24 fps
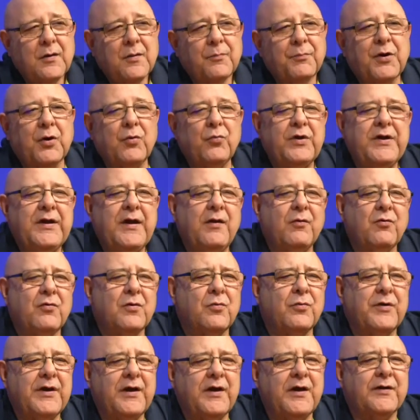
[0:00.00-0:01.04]
But we what
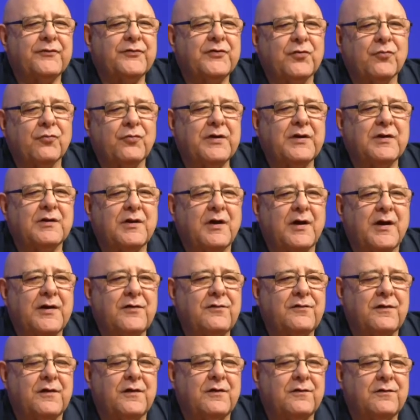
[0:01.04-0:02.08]
we have to
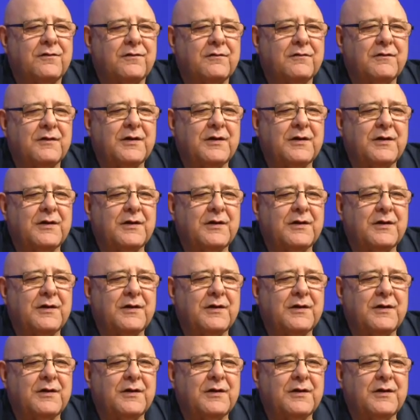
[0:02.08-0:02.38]
realize is,